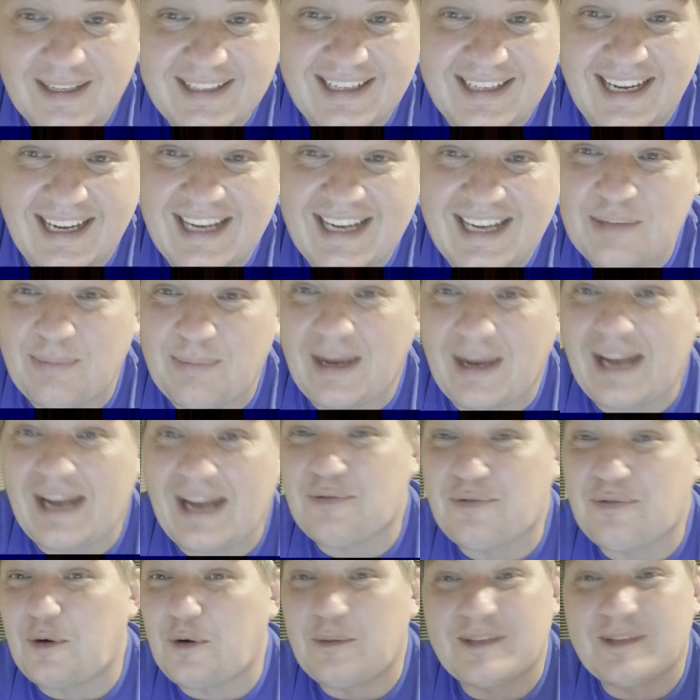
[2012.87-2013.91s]
I had to buy it
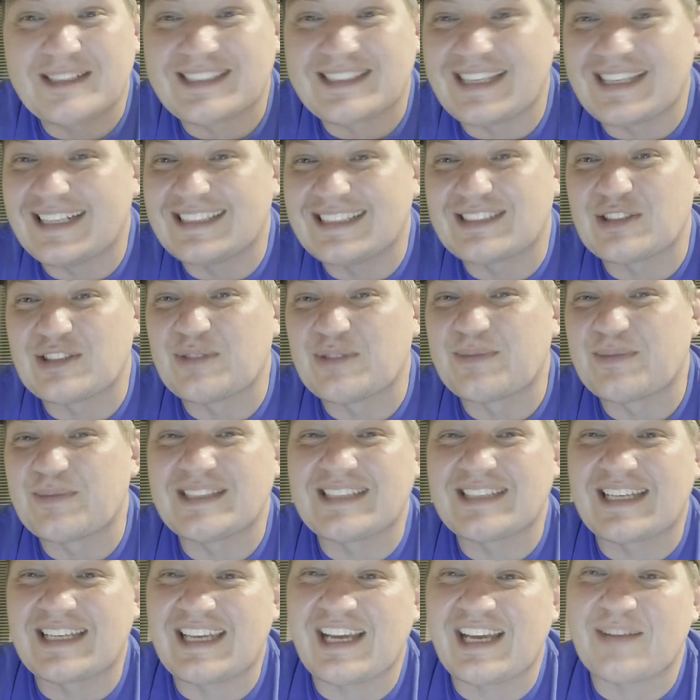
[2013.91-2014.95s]
for him and send it to him
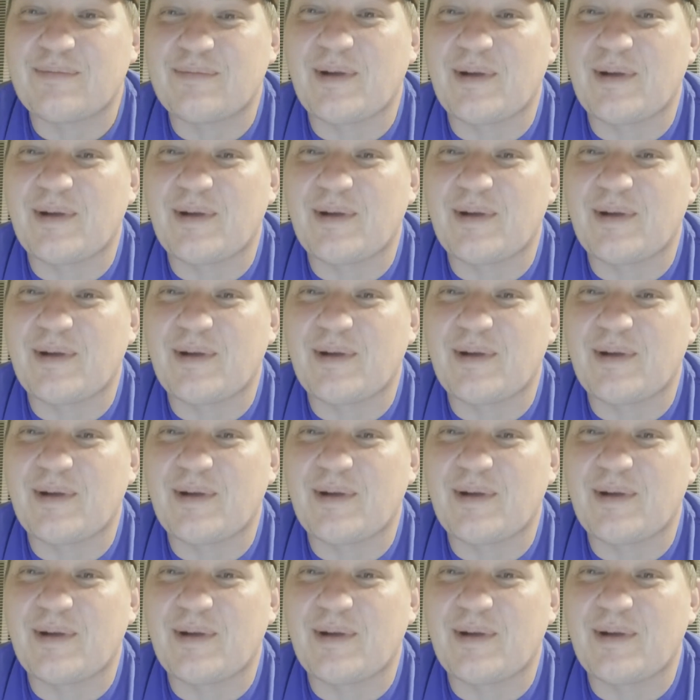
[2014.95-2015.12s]
because he kicked